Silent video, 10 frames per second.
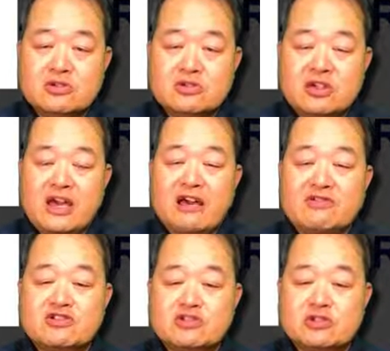to have
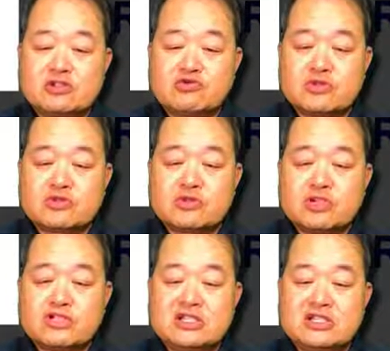insurance was known
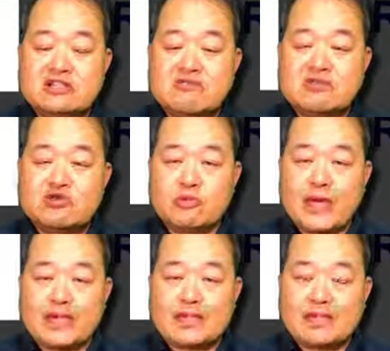as the individual
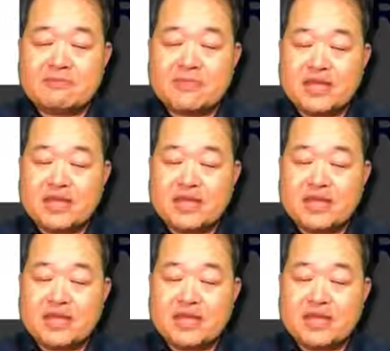mandate.